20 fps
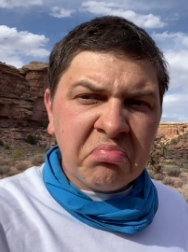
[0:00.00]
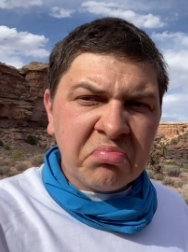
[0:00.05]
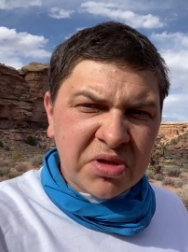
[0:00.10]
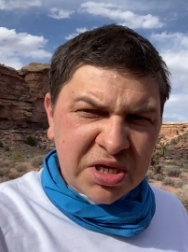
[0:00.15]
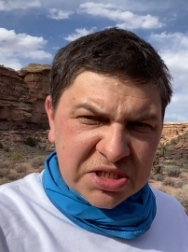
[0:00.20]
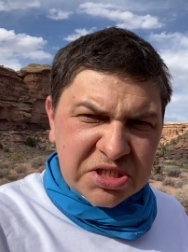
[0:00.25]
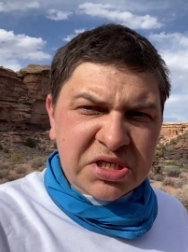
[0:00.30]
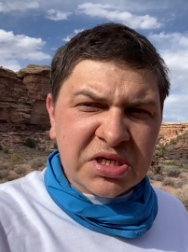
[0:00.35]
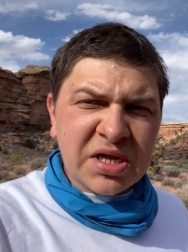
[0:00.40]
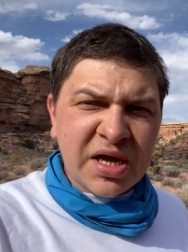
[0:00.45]

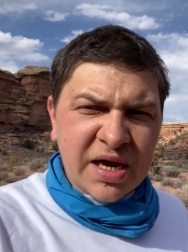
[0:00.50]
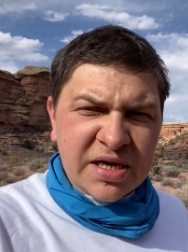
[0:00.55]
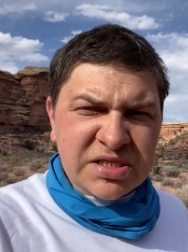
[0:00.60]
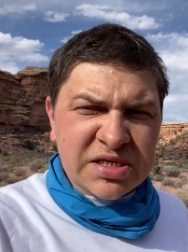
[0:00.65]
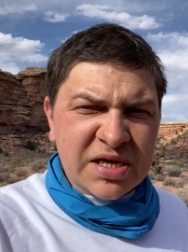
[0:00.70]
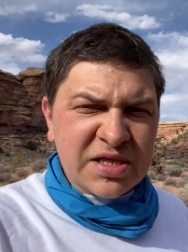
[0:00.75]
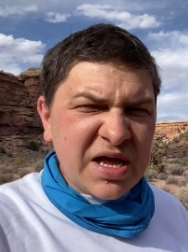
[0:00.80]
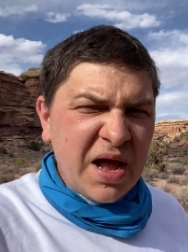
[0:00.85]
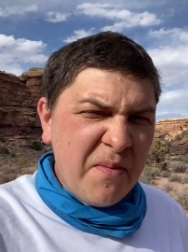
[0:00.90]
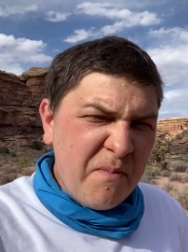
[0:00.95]
that's a nice
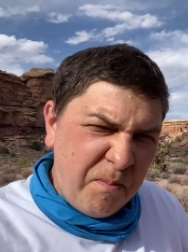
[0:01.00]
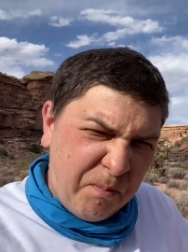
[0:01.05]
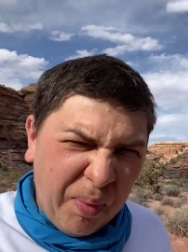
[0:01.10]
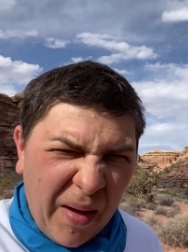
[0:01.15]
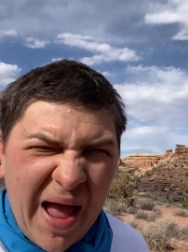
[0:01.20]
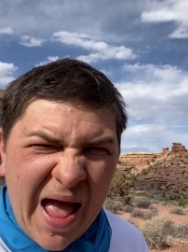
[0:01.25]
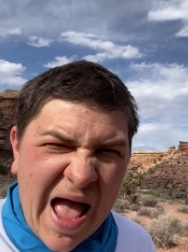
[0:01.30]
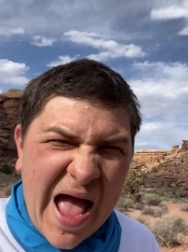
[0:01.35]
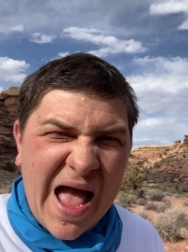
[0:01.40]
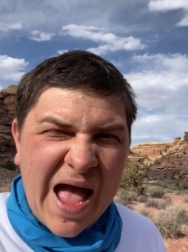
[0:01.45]
and then
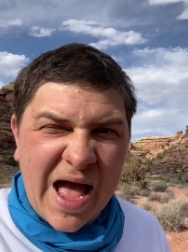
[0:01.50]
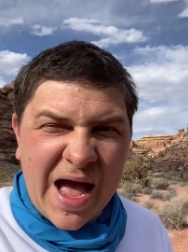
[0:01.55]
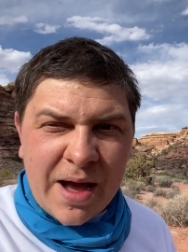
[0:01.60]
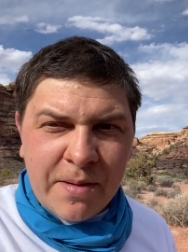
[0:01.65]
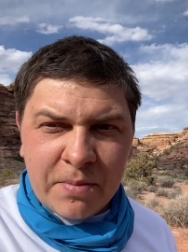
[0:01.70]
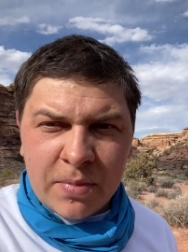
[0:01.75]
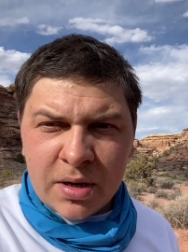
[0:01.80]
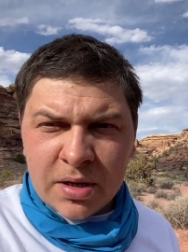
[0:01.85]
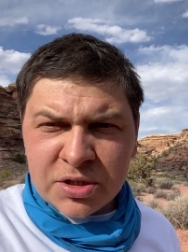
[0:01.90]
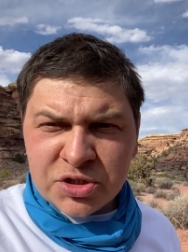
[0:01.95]

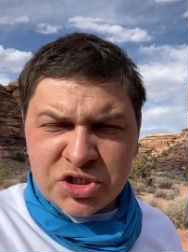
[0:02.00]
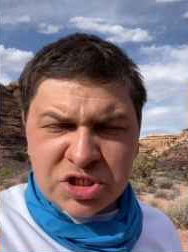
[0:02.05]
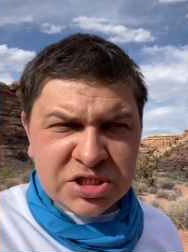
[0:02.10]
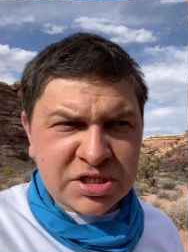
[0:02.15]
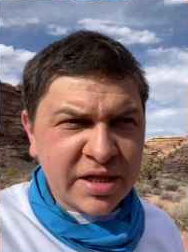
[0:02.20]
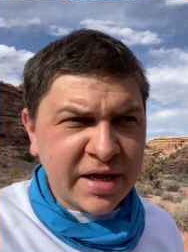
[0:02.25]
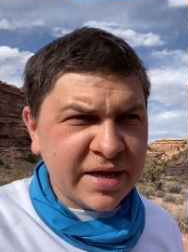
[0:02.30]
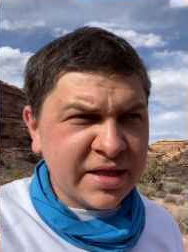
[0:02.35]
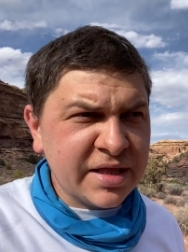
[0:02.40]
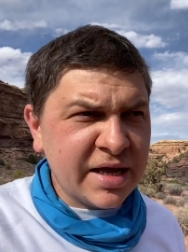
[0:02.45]
bam
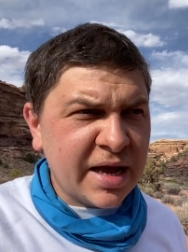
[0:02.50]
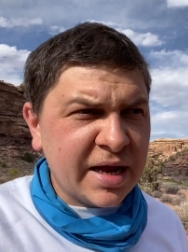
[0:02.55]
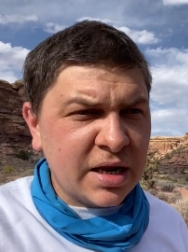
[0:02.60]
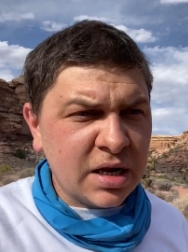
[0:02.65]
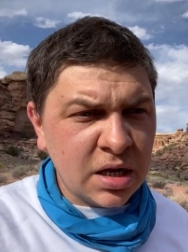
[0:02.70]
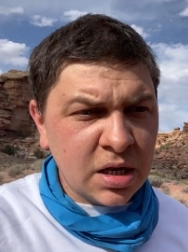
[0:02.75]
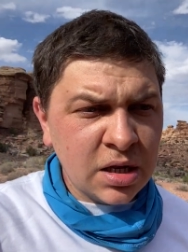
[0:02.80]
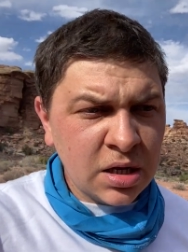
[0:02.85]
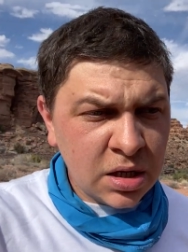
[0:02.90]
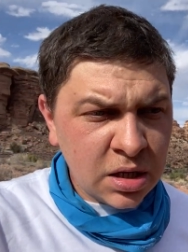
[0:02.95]
just like that
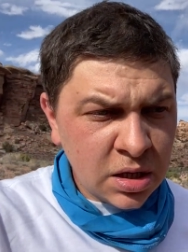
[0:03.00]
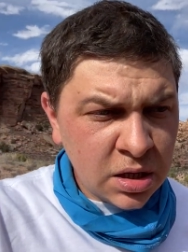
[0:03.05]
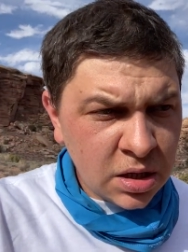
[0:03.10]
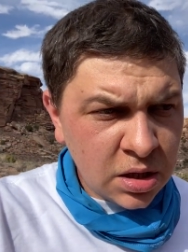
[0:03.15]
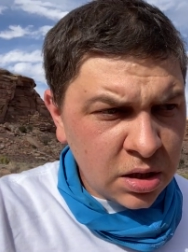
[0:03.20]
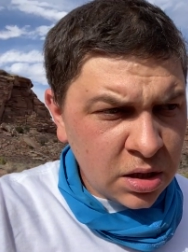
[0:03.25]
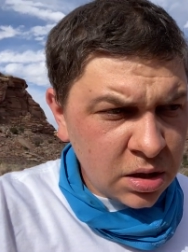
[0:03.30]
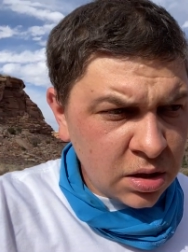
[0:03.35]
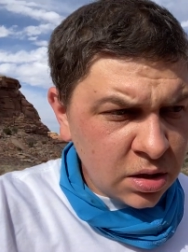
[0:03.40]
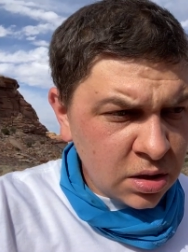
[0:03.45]

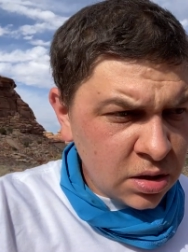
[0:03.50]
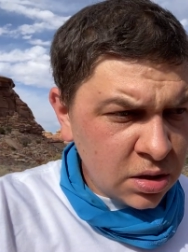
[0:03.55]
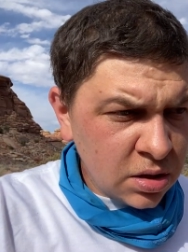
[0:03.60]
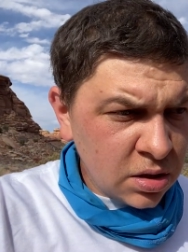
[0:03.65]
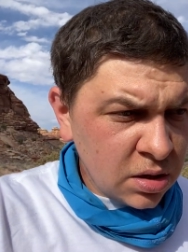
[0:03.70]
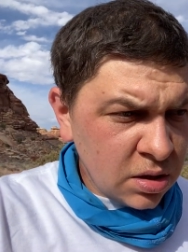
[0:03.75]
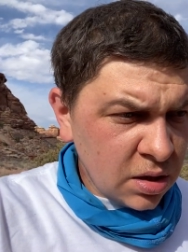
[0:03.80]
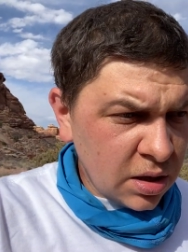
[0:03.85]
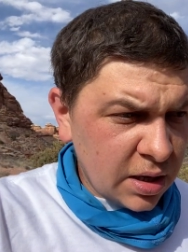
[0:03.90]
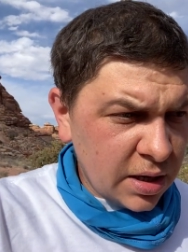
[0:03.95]

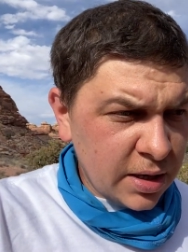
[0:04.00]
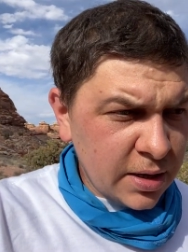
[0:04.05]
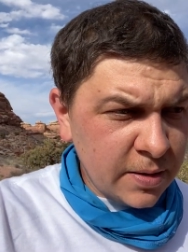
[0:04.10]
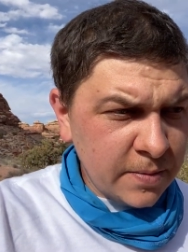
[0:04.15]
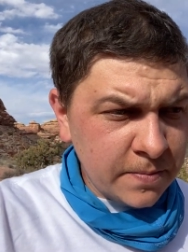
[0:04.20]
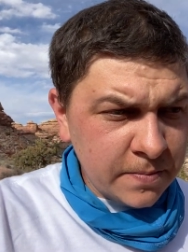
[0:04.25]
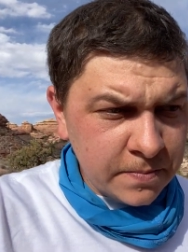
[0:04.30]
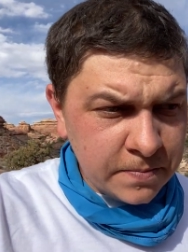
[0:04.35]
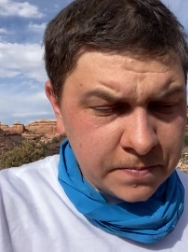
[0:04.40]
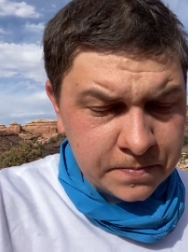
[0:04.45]

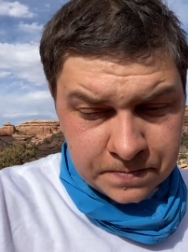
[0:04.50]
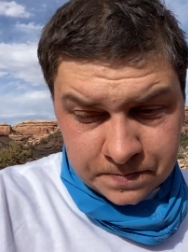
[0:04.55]
um